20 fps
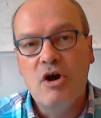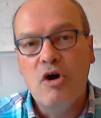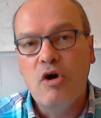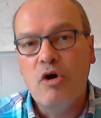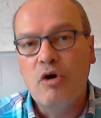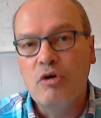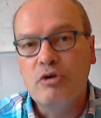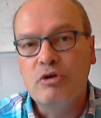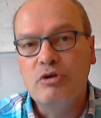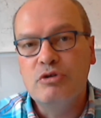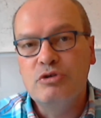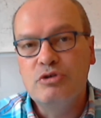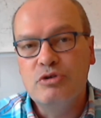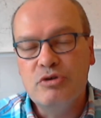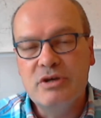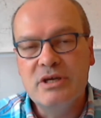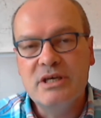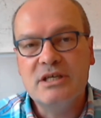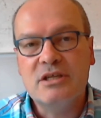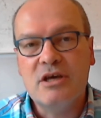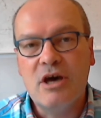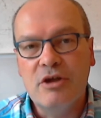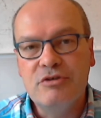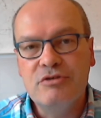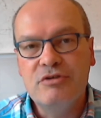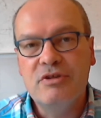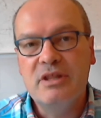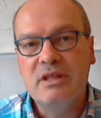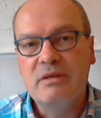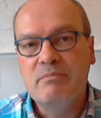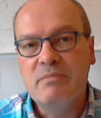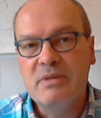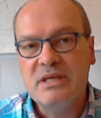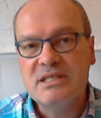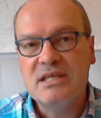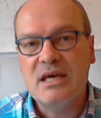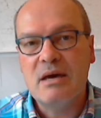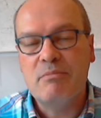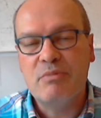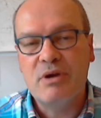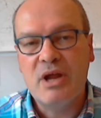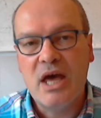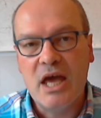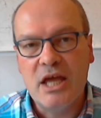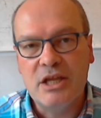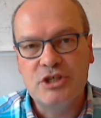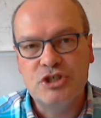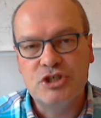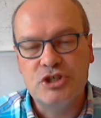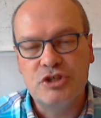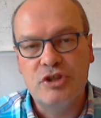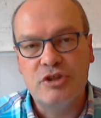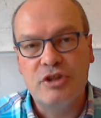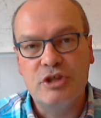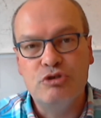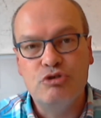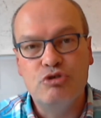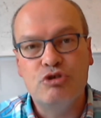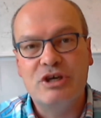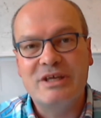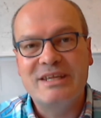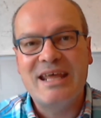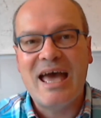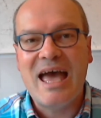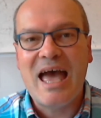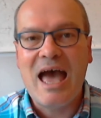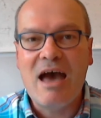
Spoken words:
or you're doing it under the misapprehension that you can